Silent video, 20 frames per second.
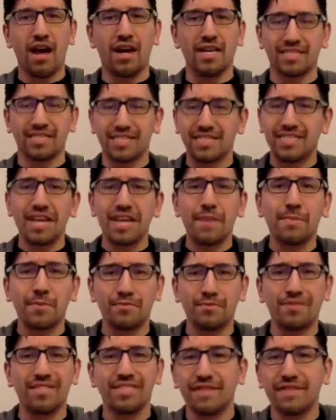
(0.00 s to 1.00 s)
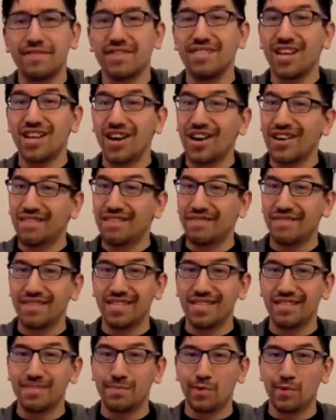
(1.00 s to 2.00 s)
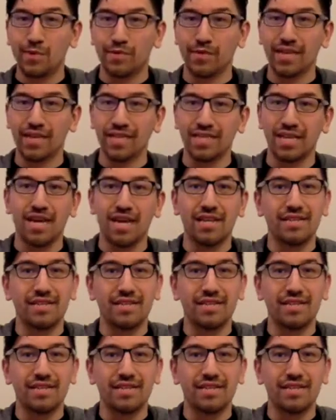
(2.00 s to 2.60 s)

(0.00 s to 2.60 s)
summaries of a ton of these movies.